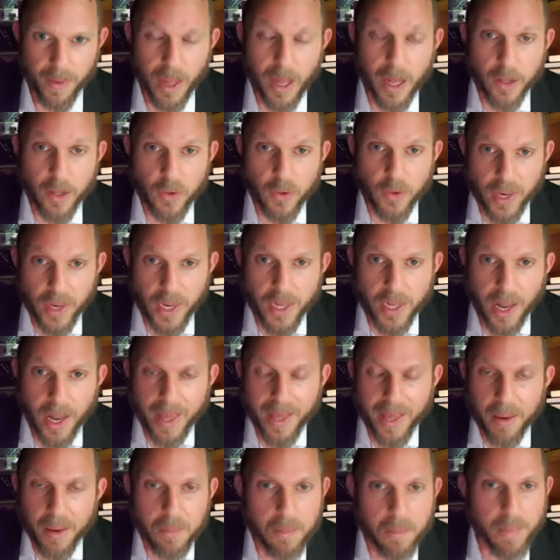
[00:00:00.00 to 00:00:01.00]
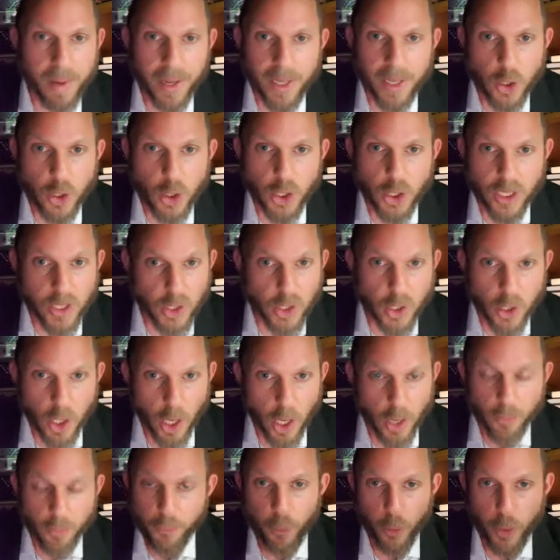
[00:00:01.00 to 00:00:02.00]
To eat like a mensch is not
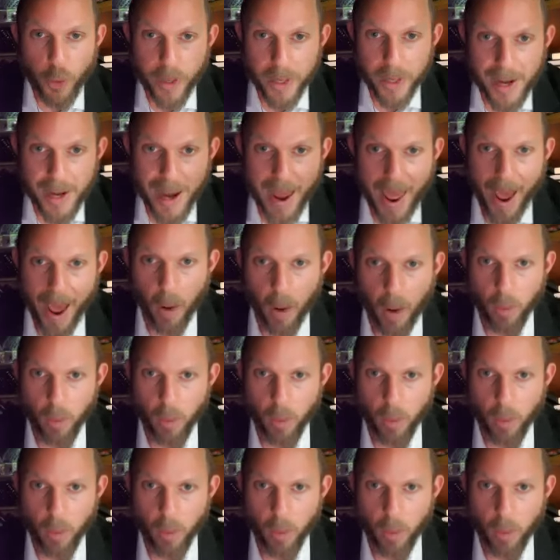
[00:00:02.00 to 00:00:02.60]
for now.